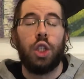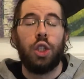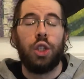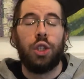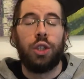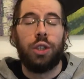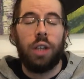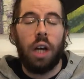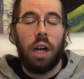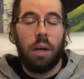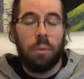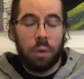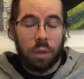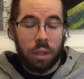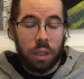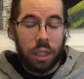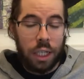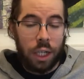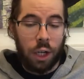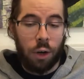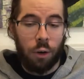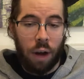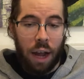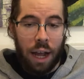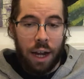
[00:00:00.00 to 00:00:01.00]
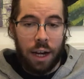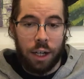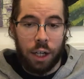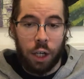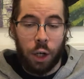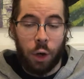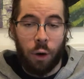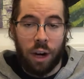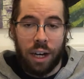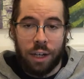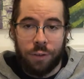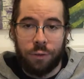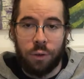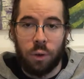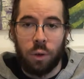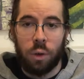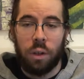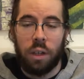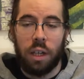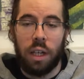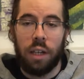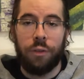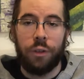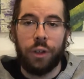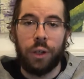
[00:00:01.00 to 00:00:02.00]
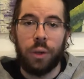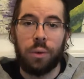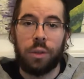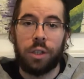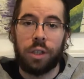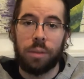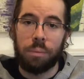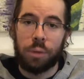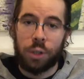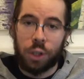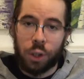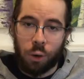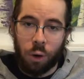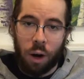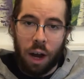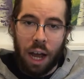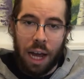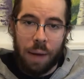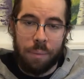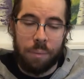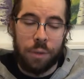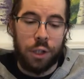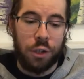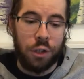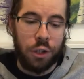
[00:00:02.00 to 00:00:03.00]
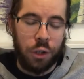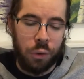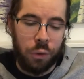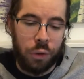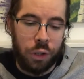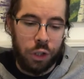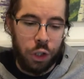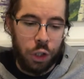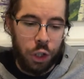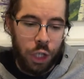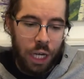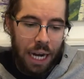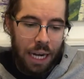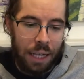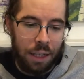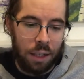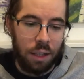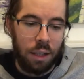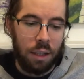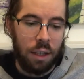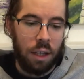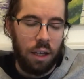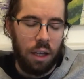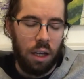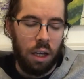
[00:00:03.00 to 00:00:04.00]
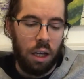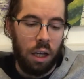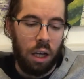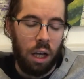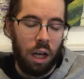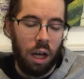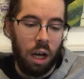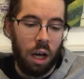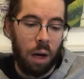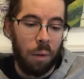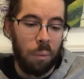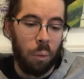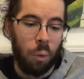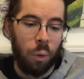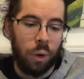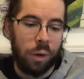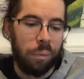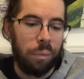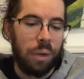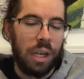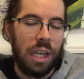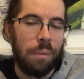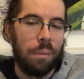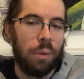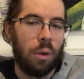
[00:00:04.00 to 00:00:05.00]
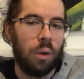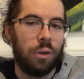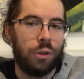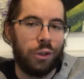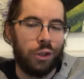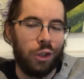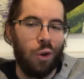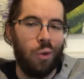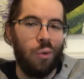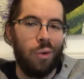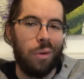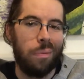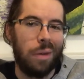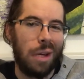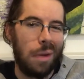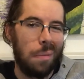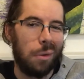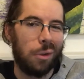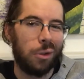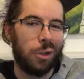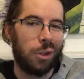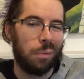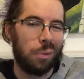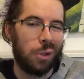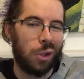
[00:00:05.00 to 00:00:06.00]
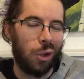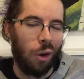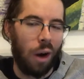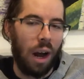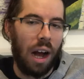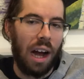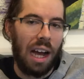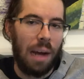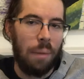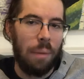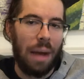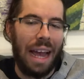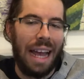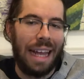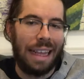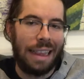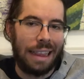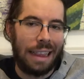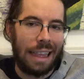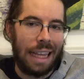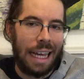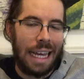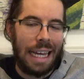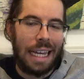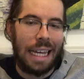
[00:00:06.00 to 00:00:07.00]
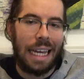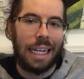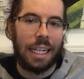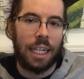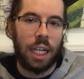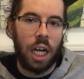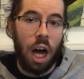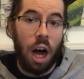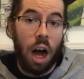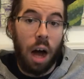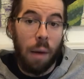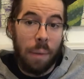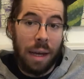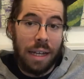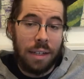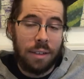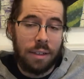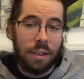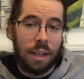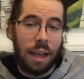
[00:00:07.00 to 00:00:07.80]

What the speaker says: doubly grateful if you subscribed to this channel. When people subscribe and like and comment